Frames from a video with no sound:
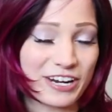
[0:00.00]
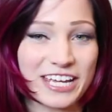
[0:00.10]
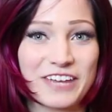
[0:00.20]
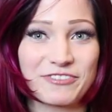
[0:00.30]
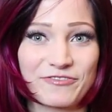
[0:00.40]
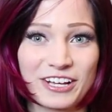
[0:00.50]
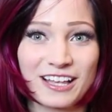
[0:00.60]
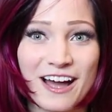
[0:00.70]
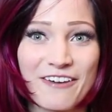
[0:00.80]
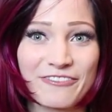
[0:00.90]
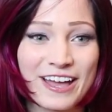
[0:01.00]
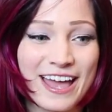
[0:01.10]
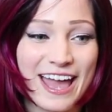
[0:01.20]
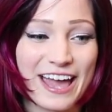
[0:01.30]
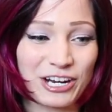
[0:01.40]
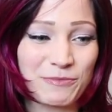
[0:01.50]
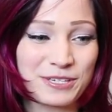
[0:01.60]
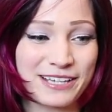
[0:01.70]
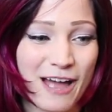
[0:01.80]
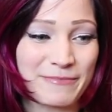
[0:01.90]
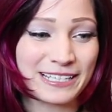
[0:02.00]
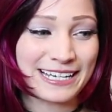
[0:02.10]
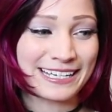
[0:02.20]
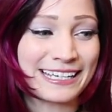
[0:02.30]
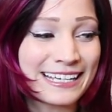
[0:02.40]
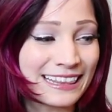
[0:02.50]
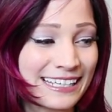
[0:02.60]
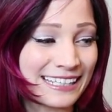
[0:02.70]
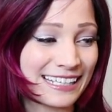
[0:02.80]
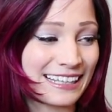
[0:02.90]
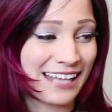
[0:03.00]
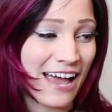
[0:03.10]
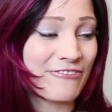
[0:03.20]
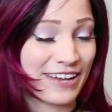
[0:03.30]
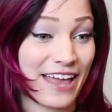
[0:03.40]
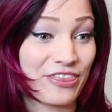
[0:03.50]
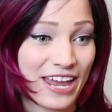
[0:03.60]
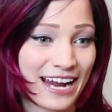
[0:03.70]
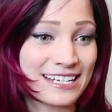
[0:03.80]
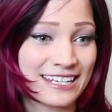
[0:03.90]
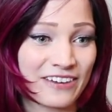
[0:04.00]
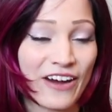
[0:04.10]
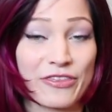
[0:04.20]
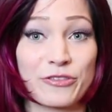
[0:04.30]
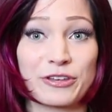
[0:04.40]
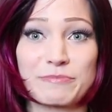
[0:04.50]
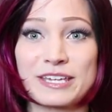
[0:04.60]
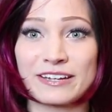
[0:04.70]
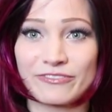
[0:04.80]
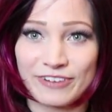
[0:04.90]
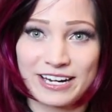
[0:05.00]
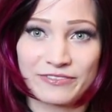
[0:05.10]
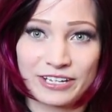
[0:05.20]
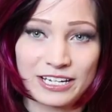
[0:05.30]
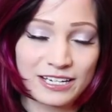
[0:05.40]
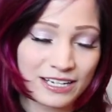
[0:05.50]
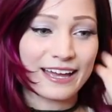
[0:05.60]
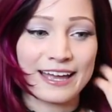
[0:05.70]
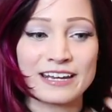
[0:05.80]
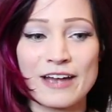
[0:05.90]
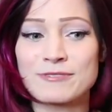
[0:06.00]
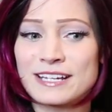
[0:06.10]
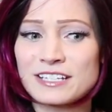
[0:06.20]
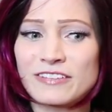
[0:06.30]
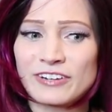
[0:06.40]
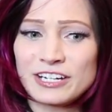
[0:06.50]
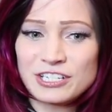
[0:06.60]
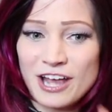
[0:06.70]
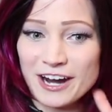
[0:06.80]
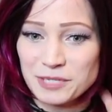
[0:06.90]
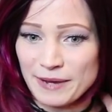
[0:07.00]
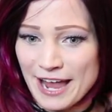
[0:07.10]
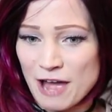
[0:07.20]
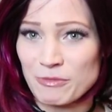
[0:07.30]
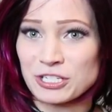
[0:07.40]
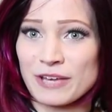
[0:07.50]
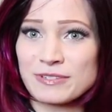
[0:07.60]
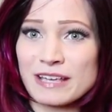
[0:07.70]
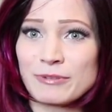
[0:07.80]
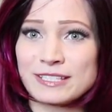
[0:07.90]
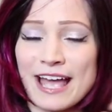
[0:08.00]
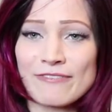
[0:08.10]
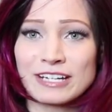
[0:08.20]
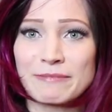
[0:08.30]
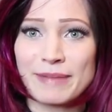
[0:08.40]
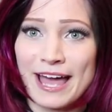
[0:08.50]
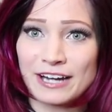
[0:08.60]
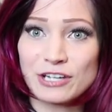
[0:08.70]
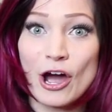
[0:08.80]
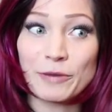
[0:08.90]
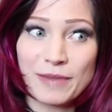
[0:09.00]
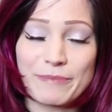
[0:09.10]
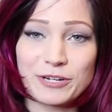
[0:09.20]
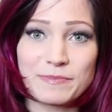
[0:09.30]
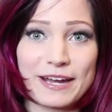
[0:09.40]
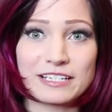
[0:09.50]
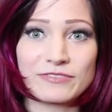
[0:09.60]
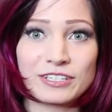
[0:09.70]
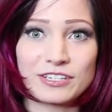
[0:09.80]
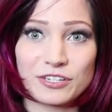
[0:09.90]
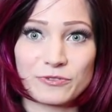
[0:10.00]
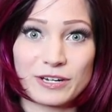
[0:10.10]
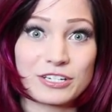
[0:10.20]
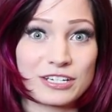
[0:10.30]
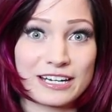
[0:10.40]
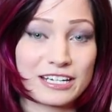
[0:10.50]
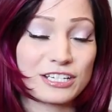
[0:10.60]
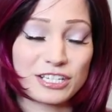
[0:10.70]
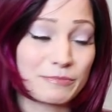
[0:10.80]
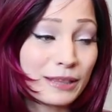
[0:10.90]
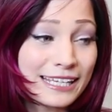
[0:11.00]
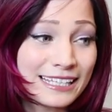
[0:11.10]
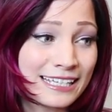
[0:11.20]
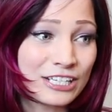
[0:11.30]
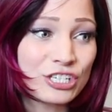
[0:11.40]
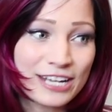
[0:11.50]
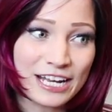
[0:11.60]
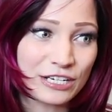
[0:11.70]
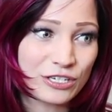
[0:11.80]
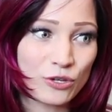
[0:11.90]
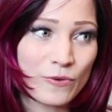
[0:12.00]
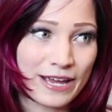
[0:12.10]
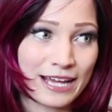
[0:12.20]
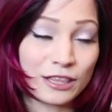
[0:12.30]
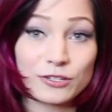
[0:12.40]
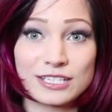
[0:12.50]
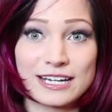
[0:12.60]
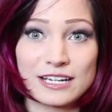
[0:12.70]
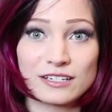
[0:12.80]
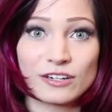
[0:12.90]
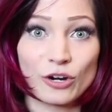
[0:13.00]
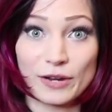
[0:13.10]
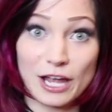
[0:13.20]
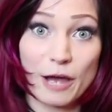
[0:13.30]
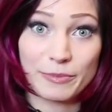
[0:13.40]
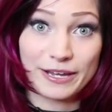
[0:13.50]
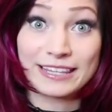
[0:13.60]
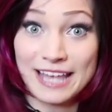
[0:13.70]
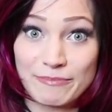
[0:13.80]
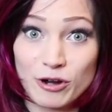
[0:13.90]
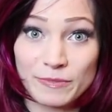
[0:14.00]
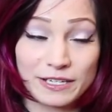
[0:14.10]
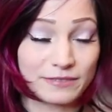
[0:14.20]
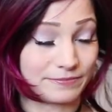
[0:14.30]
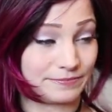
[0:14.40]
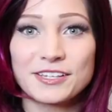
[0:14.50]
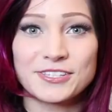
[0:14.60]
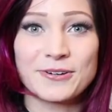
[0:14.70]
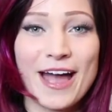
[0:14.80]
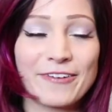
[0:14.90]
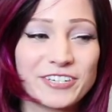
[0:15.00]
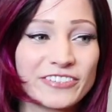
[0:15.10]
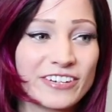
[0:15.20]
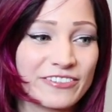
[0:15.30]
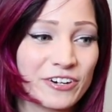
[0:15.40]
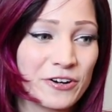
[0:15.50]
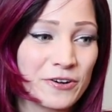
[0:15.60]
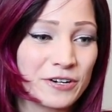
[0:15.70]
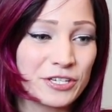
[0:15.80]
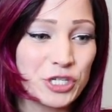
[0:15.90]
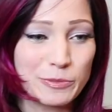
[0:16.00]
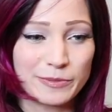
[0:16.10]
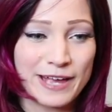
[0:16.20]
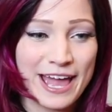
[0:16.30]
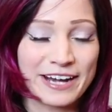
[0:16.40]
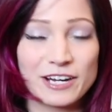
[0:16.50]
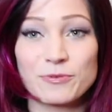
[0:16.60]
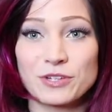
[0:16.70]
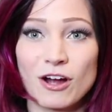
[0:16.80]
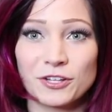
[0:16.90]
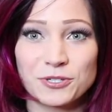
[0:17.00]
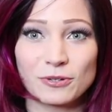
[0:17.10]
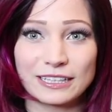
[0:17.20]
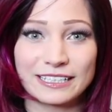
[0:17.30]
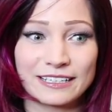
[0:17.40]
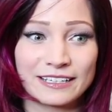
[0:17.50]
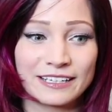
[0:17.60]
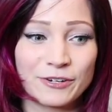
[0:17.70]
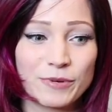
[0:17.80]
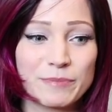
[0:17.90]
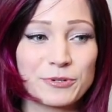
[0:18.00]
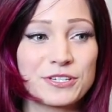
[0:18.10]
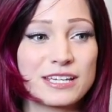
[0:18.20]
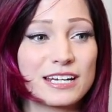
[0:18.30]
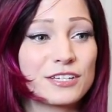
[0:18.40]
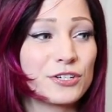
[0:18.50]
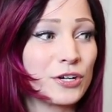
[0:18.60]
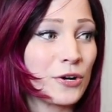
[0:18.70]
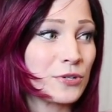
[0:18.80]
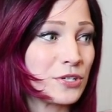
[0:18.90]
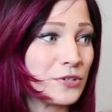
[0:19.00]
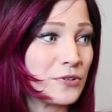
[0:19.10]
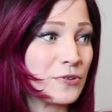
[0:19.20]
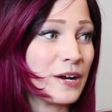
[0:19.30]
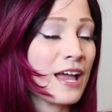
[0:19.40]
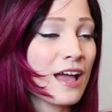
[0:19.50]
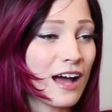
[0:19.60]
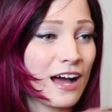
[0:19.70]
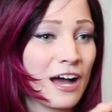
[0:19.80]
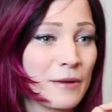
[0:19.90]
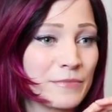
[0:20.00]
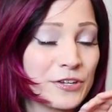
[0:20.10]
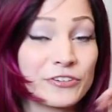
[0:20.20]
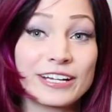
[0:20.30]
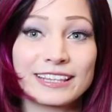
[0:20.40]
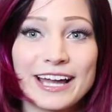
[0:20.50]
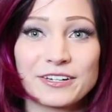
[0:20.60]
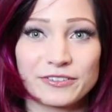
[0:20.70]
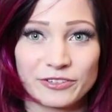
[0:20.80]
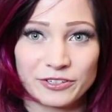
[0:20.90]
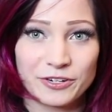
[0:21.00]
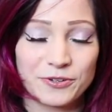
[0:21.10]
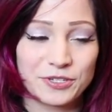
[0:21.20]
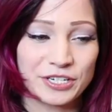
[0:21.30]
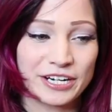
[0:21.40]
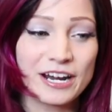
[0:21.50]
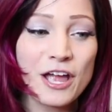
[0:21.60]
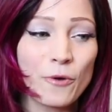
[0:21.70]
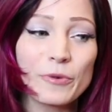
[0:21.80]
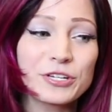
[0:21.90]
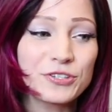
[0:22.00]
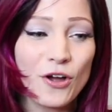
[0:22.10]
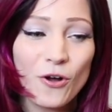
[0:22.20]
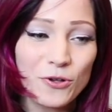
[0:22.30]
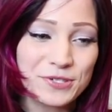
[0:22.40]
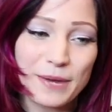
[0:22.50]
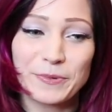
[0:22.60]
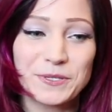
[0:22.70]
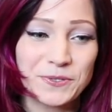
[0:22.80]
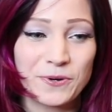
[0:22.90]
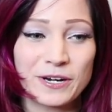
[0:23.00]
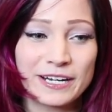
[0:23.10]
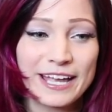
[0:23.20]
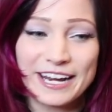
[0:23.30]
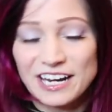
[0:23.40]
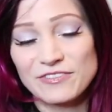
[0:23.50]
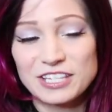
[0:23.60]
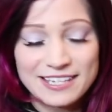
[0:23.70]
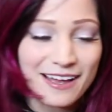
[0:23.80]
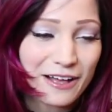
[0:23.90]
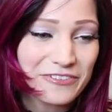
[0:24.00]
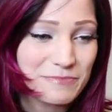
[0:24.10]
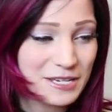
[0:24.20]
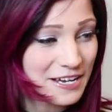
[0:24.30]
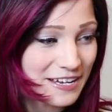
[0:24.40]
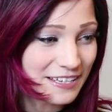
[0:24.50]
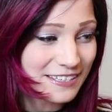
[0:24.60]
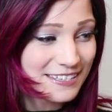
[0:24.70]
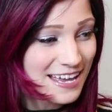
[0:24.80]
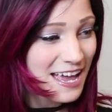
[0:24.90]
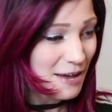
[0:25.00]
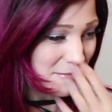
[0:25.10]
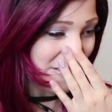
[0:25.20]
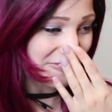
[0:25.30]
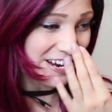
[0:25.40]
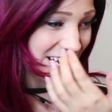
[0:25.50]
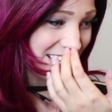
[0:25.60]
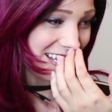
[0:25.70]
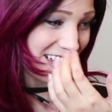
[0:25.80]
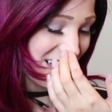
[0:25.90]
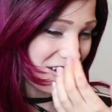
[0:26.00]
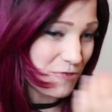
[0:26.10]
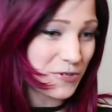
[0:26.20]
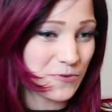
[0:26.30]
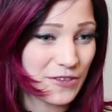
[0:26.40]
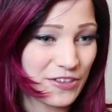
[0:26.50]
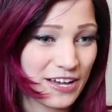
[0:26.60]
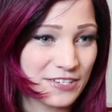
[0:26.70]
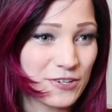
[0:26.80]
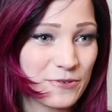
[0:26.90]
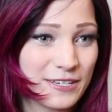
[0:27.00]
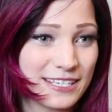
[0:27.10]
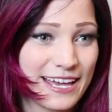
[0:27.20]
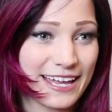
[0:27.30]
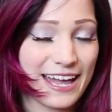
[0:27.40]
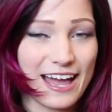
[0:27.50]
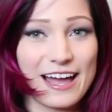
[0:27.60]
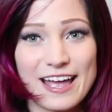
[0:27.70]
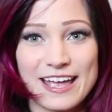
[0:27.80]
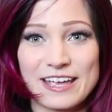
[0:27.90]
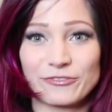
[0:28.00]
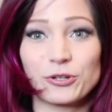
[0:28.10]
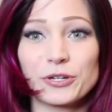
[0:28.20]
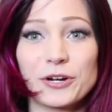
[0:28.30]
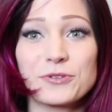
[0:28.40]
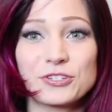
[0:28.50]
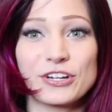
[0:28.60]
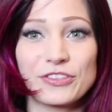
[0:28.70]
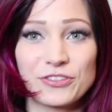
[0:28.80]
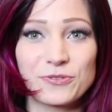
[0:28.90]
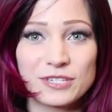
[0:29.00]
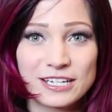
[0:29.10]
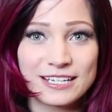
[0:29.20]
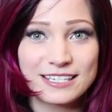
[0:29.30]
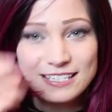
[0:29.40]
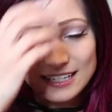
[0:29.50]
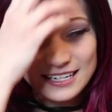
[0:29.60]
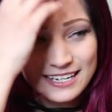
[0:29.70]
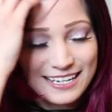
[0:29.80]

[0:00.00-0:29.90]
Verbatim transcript: funny if it fell off, it almost got me like giggly and like laughing at that idea rather than being afraid of it. And I was actually very shocked by how much that was able to have an impact on my perspective in the situation. It just completely changed the way I looked at it growing up in that moment. So after we rode Superman and it was all totally good, we proceeded to go to um, the Green Lantern roller coaster, which is a whole separate story in and of itself because my friend who was with us, who is like a roller coaster enthusiast,